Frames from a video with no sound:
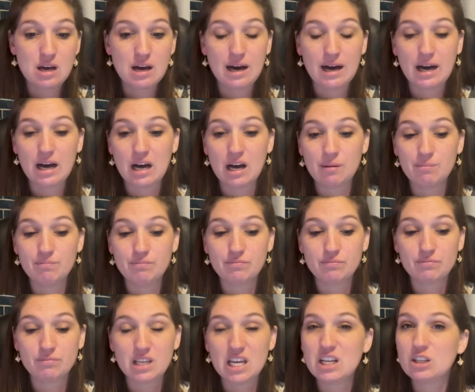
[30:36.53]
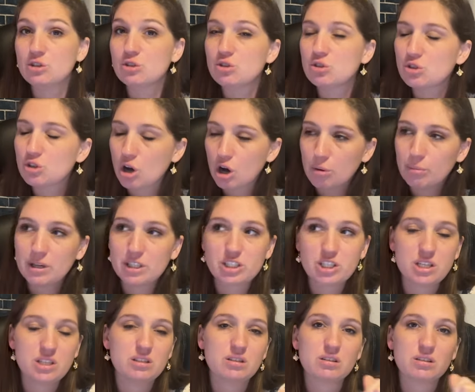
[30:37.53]
Um, it is so much
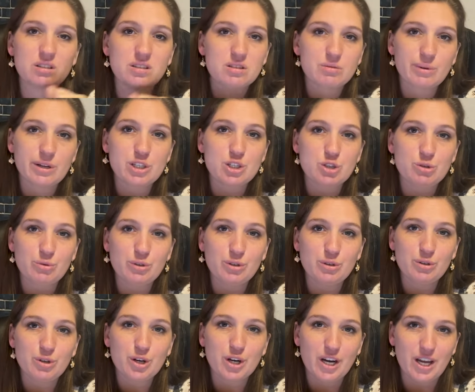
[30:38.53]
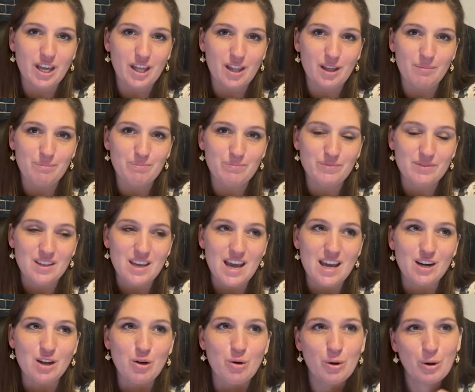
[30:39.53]
easier to switch to a new curriculum
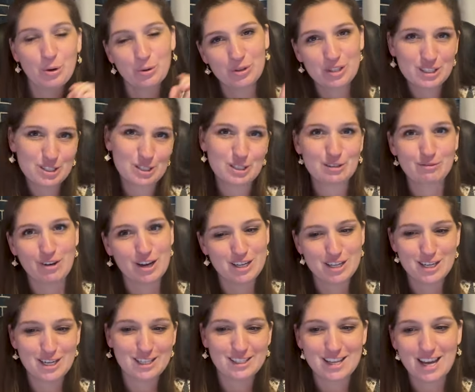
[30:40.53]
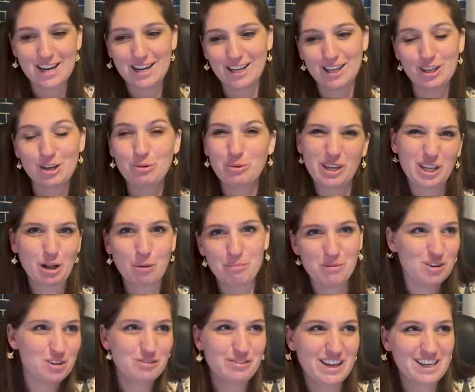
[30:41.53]
and go, oh, this looks fun and exciting. You know, we get all
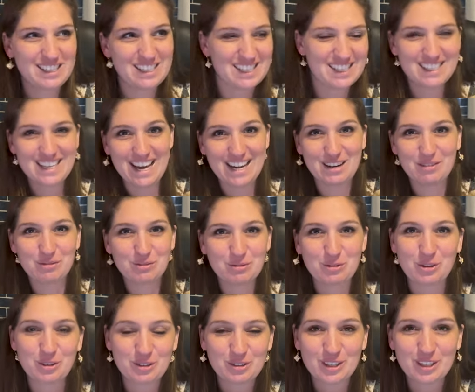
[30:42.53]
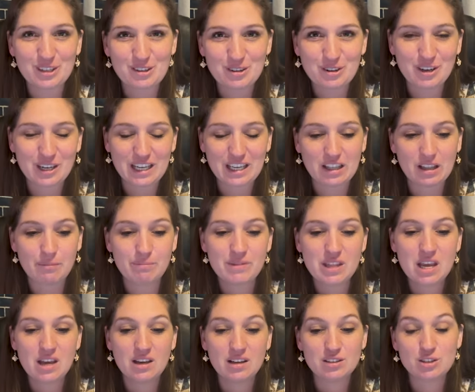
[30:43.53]
motivated and excited when we're ordering new curriculum.
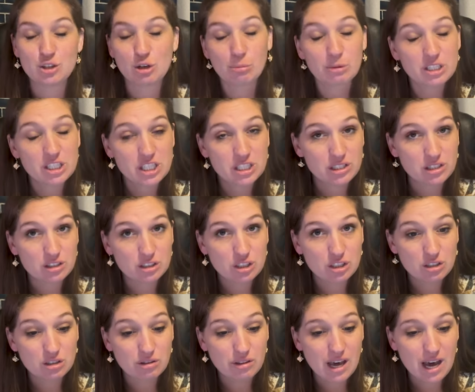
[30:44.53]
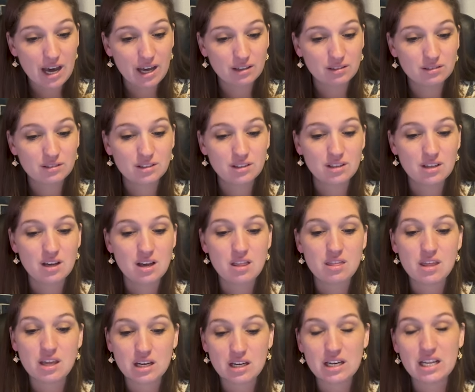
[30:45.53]
So much easier to do that
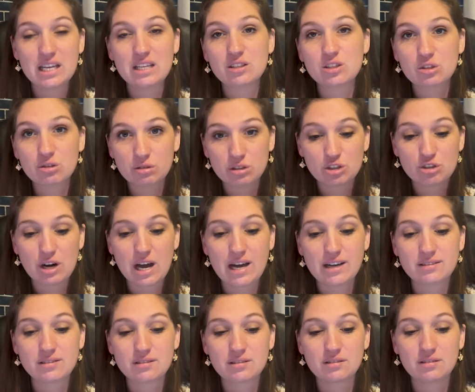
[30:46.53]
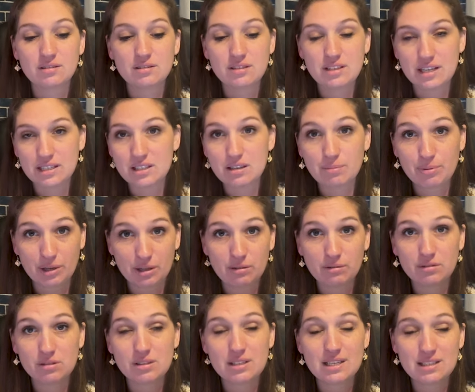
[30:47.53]
than it is to address discipline
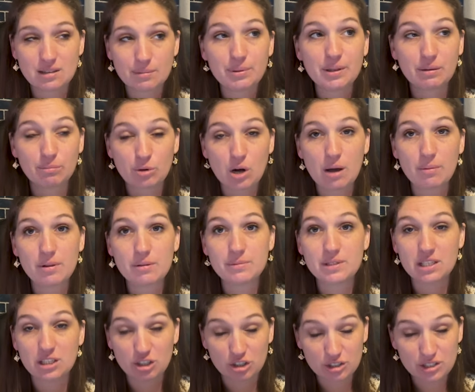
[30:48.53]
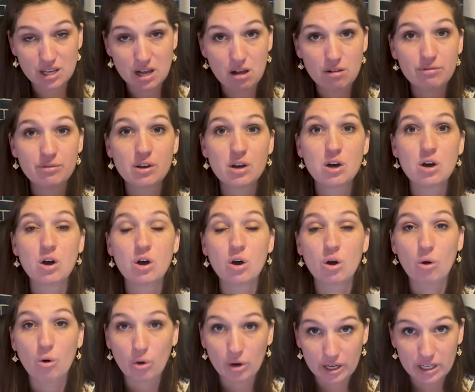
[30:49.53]
discipline problems in yourself
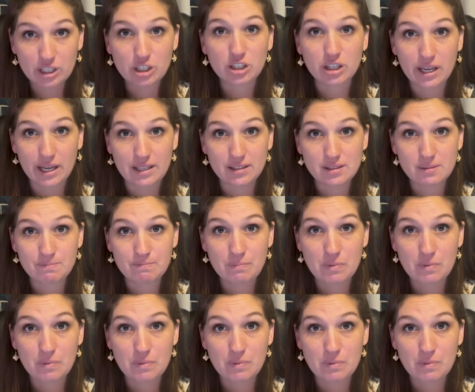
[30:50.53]
or in your kids.